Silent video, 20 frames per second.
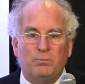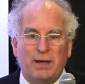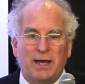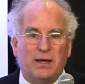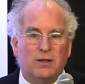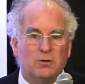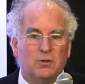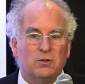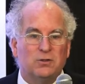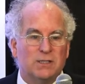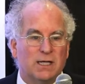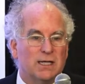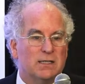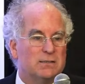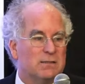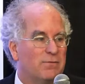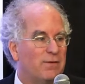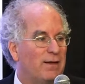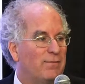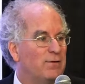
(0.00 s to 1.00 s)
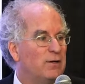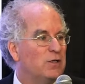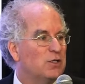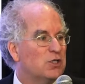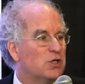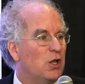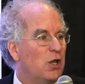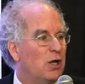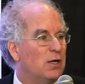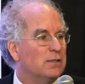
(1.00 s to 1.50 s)
bad old days of having to
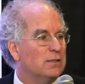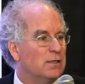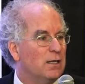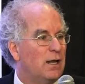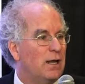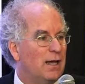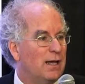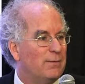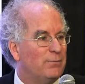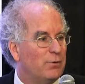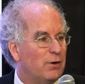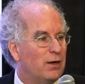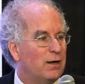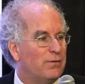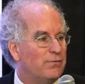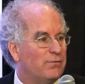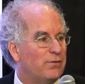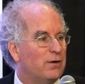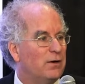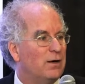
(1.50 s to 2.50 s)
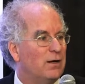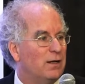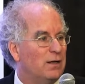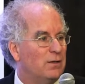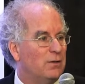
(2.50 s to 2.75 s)
slog to the library for